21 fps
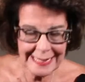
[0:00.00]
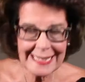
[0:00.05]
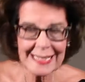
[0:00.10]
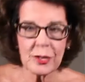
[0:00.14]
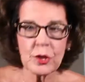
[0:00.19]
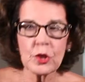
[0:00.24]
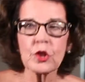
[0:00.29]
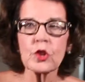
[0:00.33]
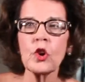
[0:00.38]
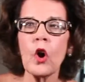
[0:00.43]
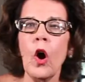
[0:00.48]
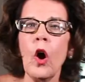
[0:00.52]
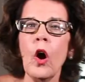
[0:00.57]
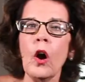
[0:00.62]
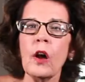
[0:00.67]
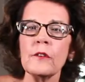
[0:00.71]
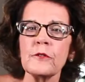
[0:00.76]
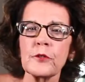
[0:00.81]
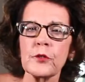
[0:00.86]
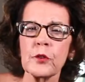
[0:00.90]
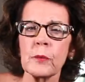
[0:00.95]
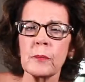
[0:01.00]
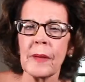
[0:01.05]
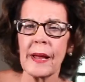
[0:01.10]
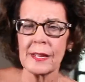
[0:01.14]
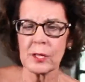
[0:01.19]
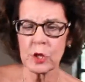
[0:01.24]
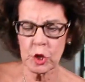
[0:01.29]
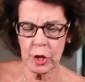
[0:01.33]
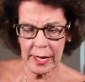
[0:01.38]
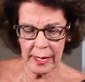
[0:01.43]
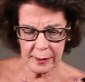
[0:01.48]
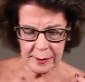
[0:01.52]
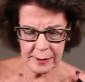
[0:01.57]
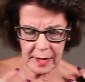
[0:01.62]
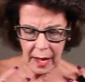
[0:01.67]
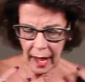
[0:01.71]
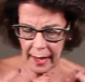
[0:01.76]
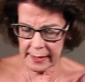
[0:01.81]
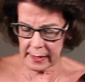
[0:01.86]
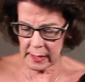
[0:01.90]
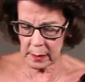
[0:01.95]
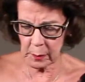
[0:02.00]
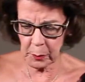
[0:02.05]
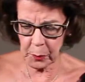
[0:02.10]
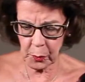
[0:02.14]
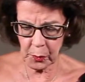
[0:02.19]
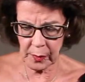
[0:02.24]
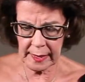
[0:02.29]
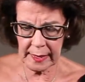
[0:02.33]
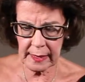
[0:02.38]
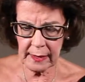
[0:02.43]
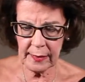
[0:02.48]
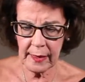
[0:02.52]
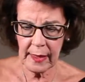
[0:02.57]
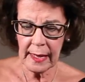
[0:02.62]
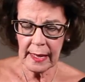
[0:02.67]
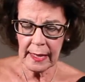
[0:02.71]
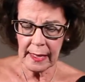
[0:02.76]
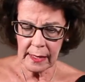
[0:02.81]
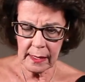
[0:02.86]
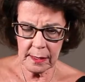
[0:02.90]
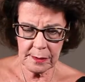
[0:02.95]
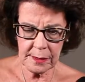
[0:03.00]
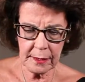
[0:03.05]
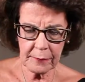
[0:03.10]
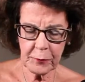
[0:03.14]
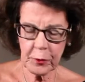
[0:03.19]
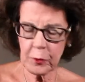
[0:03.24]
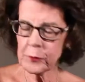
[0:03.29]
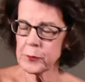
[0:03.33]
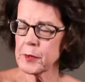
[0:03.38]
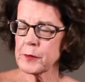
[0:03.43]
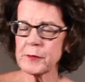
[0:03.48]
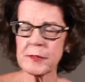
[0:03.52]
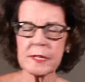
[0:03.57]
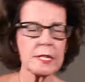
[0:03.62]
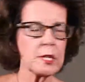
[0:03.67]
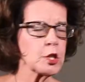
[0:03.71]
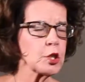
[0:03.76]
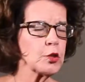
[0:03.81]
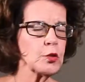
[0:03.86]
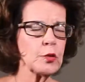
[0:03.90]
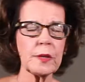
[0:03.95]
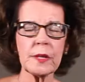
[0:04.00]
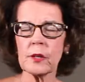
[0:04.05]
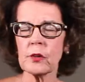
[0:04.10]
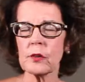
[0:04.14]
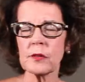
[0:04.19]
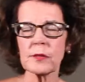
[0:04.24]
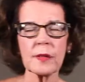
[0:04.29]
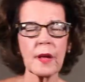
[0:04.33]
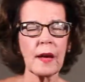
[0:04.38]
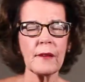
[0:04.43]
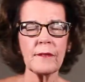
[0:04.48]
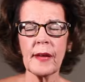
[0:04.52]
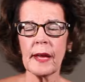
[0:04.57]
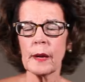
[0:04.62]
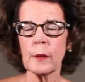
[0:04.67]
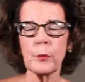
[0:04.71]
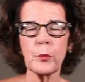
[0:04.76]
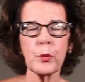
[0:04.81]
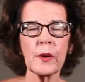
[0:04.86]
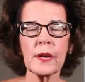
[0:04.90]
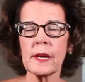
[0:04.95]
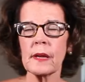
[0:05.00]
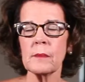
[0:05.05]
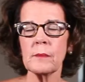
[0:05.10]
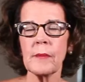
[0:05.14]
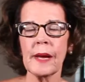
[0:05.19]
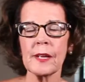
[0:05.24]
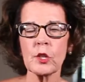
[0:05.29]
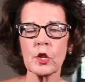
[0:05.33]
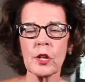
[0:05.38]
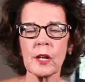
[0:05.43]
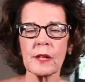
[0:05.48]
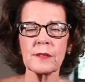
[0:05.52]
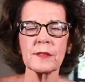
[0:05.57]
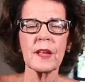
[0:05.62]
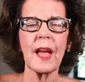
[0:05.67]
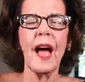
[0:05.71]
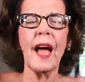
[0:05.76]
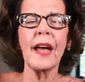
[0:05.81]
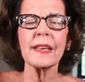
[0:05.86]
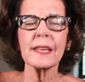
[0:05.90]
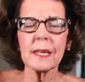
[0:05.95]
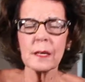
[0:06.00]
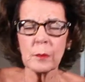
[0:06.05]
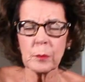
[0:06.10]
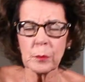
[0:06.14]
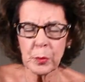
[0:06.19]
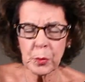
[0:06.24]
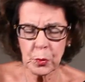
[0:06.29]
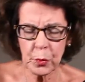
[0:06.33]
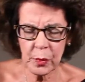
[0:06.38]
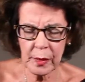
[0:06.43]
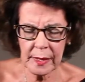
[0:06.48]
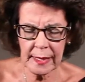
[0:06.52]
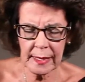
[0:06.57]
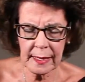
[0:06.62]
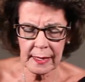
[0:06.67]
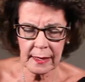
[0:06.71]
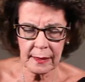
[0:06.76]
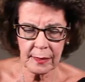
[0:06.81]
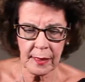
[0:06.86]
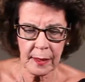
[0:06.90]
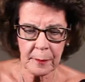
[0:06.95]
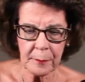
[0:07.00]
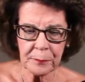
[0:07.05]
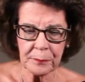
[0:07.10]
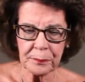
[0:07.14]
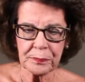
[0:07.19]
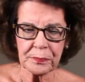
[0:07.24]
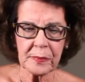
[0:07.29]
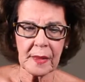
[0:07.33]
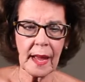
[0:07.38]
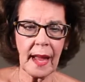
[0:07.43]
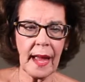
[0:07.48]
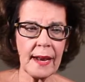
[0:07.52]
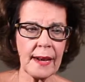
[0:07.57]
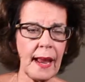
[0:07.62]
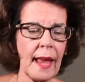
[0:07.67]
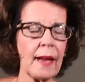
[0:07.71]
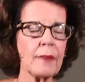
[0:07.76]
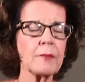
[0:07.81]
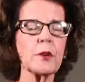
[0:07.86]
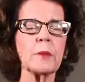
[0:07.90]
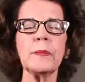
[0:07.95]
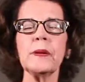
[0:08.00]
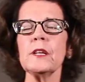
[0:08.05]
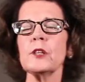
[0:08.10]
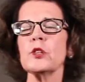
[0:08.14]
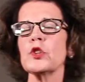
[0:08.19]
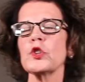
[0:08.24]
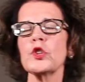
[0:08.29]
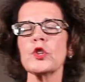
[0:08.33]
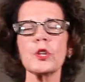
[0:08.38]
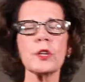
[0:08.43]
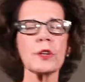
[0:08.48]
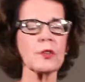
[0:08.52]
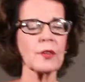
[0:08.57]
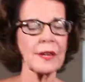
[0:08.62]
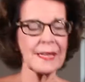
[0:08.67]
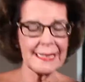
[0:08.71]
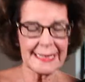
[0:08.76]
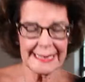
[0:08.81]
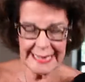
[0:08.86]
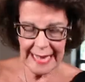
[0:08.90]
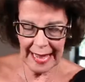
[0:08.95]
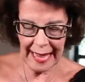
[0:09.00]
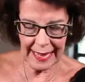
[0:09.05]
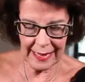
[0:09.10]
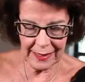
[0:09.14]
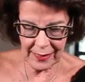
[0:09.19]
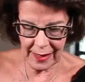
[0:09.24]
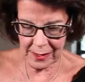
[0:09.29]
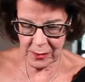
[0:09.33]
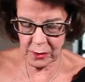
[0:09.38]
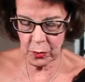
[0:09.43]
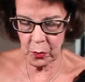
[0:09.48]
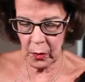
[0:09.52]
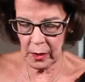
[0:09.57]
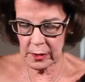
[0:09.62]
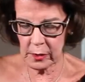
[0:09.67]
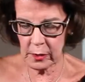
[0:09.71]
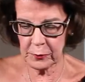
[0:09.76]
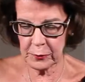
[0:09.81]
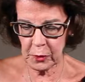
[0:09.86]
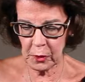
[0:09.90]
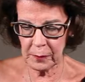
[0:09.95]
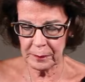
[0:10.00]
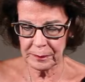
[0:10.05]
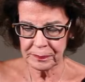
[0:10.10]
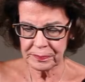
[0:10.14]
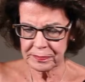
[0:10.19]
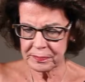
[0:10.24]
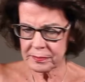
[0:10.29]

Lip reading: It's gone from my chest. I can breathe. He said, for 52 years, I've had a brick in my chest. I can breathe. And everybody's cheering, yay, that's wonderful.